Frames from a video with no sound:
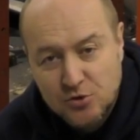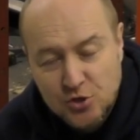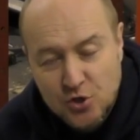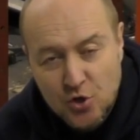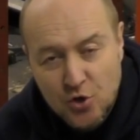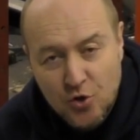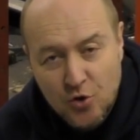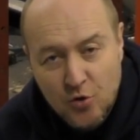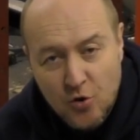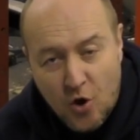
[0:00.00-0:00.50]

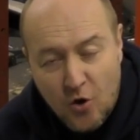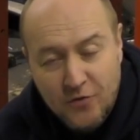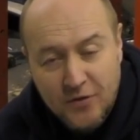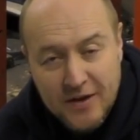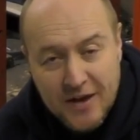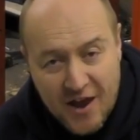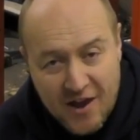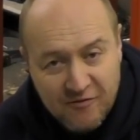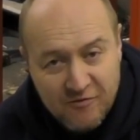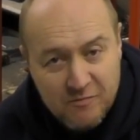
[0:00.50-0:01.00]
2 of the
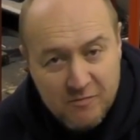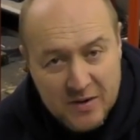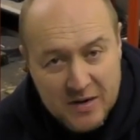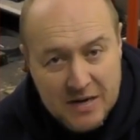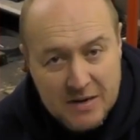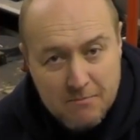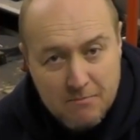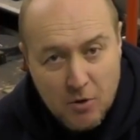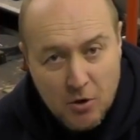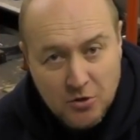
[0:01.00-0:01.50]

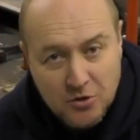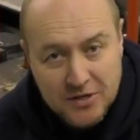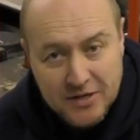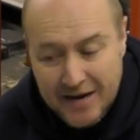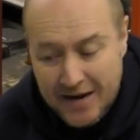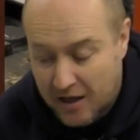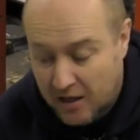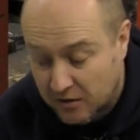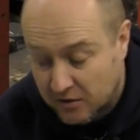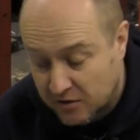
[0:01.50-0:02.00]
FB
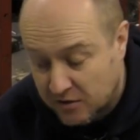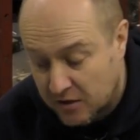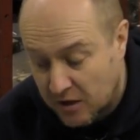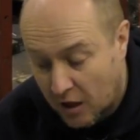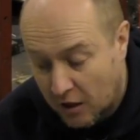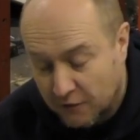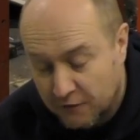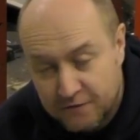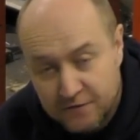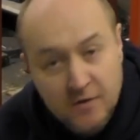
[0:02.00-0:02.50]
Mondial
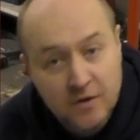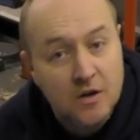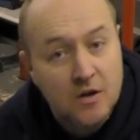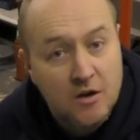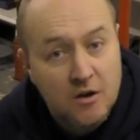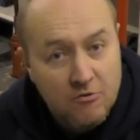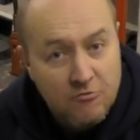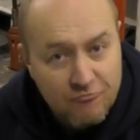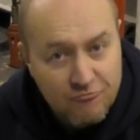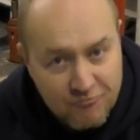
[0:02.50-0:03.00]
Gulf
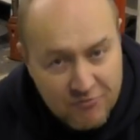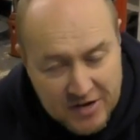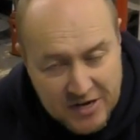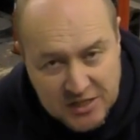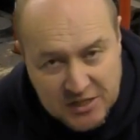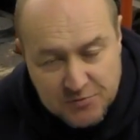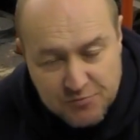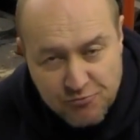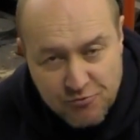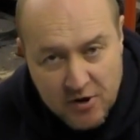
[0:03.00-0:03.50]

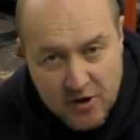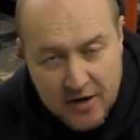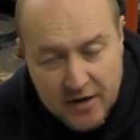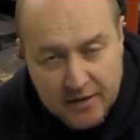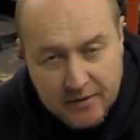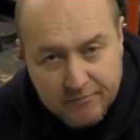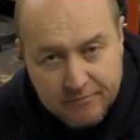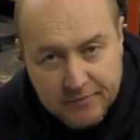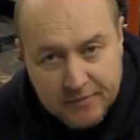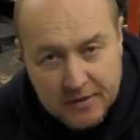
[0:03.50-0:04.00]
Respray.
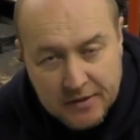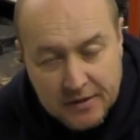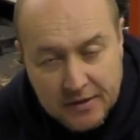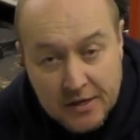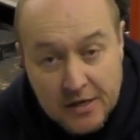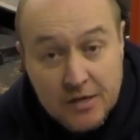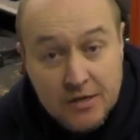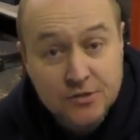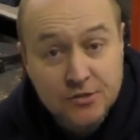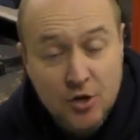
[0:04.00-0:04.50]

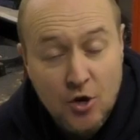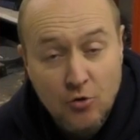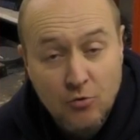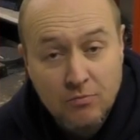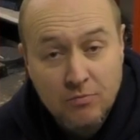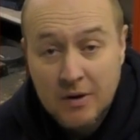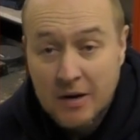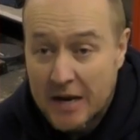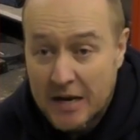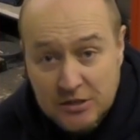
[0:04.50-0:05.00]
So
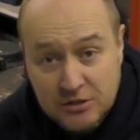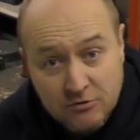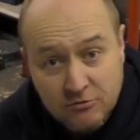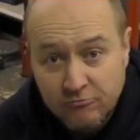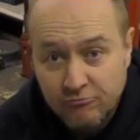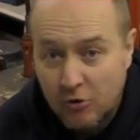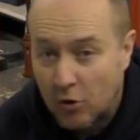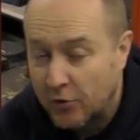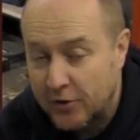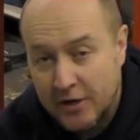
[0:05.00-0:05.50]
let's
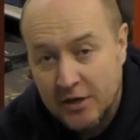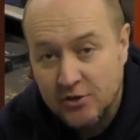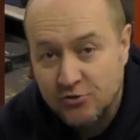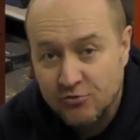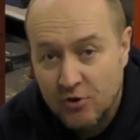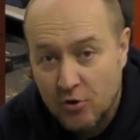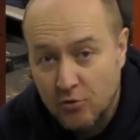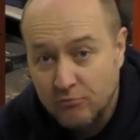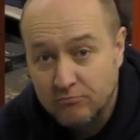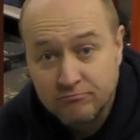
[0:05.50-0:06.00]
roll the
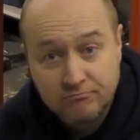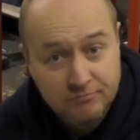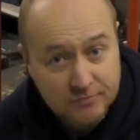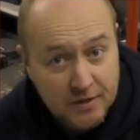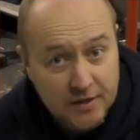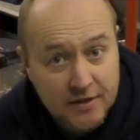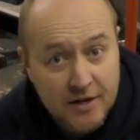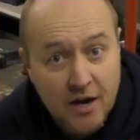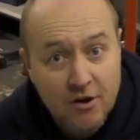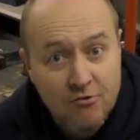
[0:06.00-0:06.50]
intro
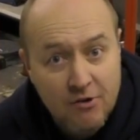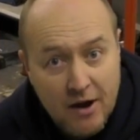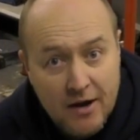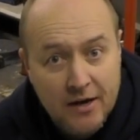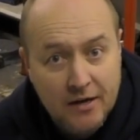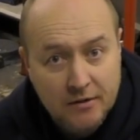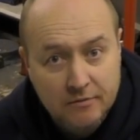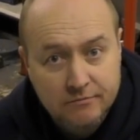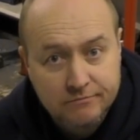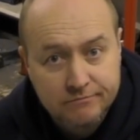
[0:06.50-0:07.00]
and get cracking.